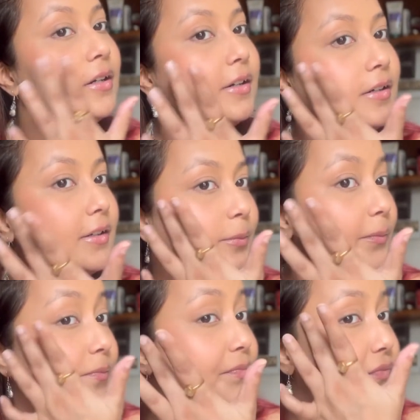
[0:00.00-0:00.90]

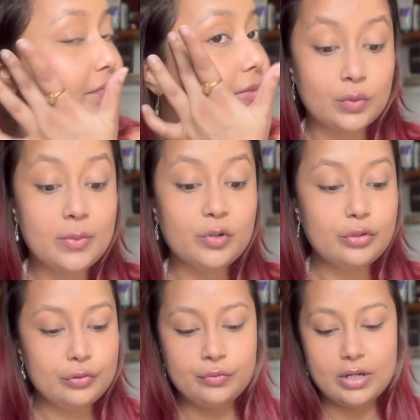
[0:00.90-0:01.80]
What I'm
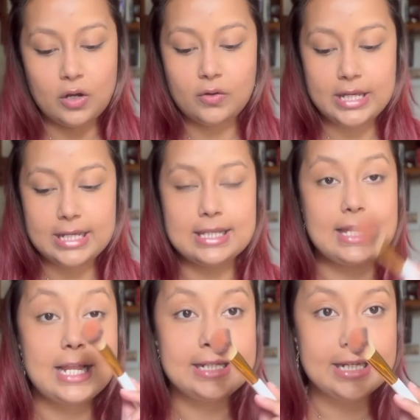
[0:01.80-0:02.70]
gonna do now is
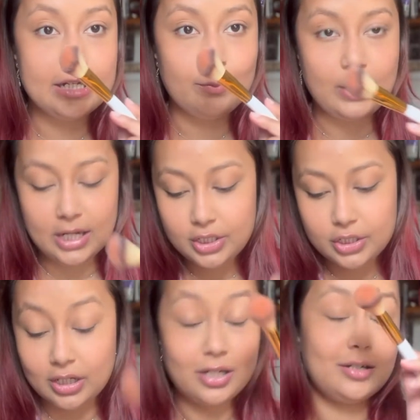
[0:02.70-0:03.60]
I'll take a brush,